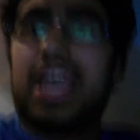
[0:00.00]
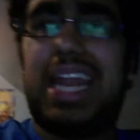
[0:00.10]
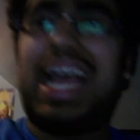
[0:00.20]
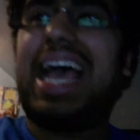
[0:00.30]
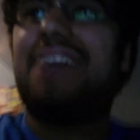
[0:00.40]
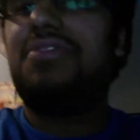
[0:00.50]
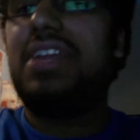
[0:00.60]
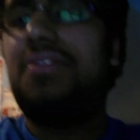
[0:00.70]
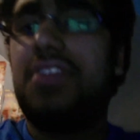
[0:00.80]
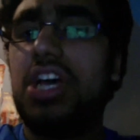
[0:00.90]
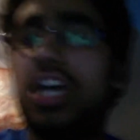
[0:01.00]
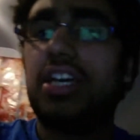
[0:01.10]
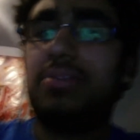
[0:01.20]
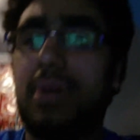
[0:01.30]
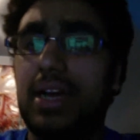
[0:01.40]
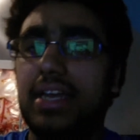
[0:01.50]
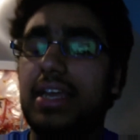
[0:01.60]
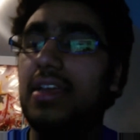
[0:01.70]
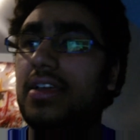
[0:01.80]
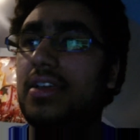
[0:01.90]
And I haven't even heard
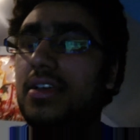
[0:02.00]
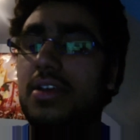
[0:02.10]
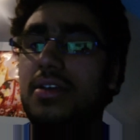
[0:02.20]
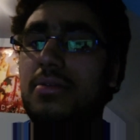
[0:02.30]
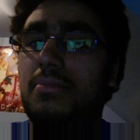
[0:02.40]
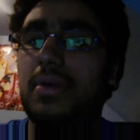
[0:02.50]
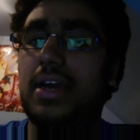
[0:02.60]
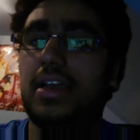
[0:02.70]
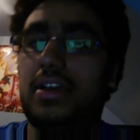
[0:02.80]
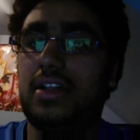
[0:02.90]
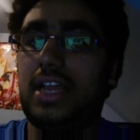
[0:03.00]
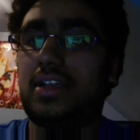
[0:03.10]
my my uh,